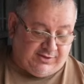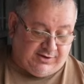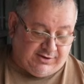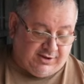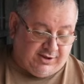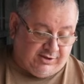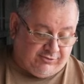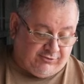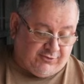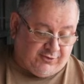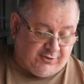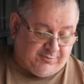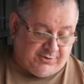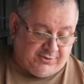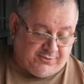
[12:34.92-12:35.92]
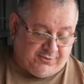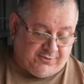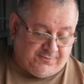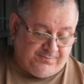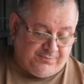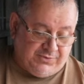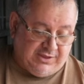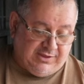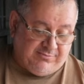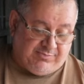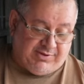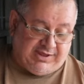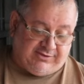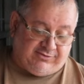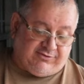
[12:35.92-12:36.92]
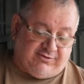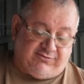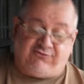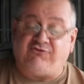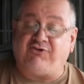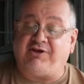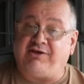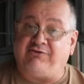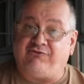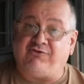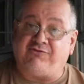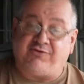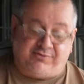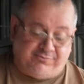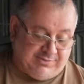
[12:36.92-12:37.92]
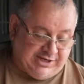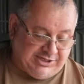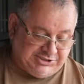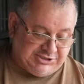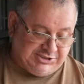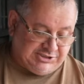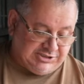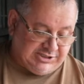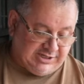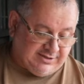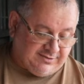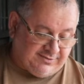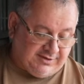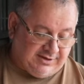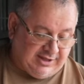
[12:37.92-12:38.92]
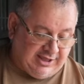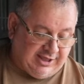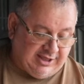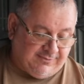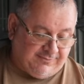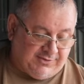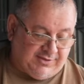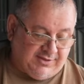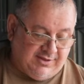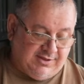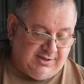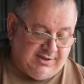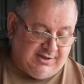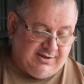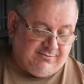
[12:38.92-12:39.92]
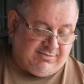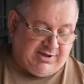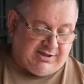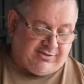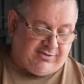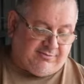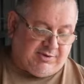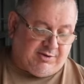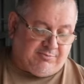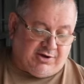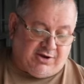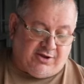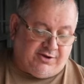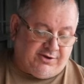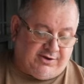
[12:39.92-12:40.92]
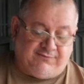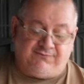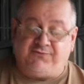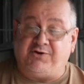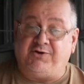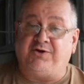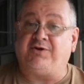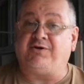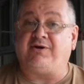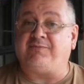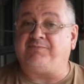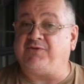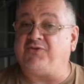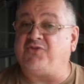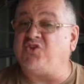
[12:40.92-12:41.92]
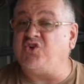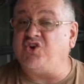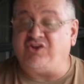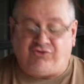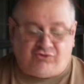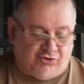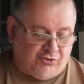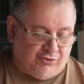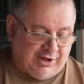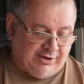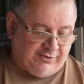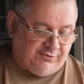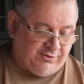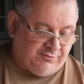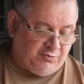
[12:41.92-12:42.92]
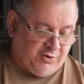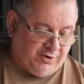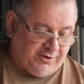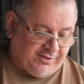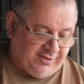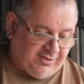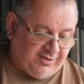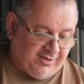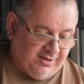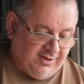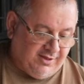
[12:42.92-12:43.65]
in no time at all. Peak discharge, as I mentioned, 1000 amps, maximum load inverter up to 3200 watts,